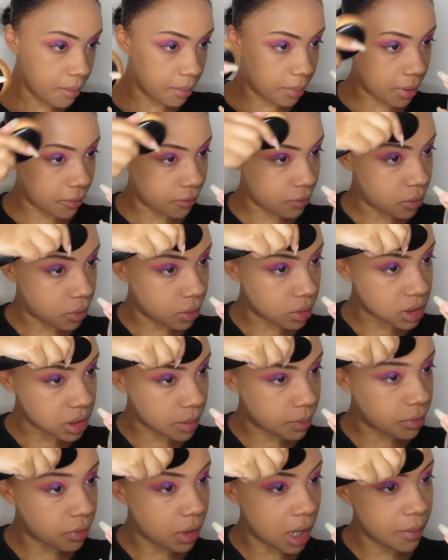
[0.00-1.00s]
But of course, a
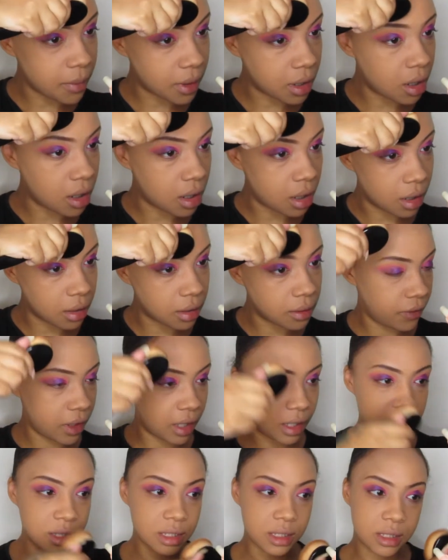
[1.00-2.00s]
primer can't
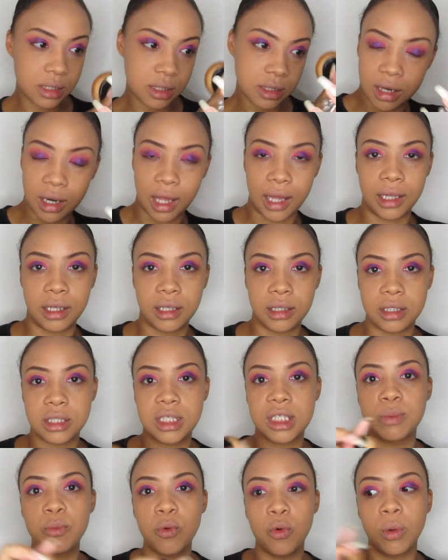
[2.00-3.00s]
fix like
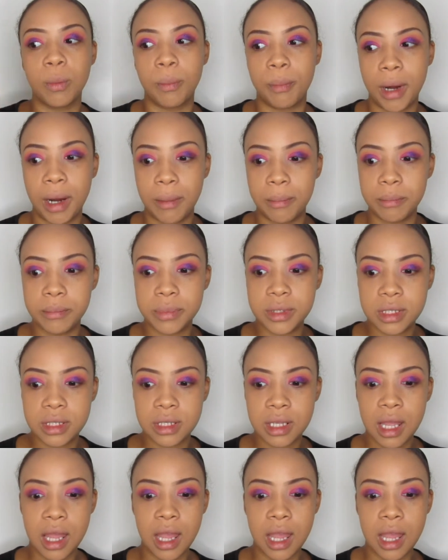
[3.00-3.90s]
small bumps.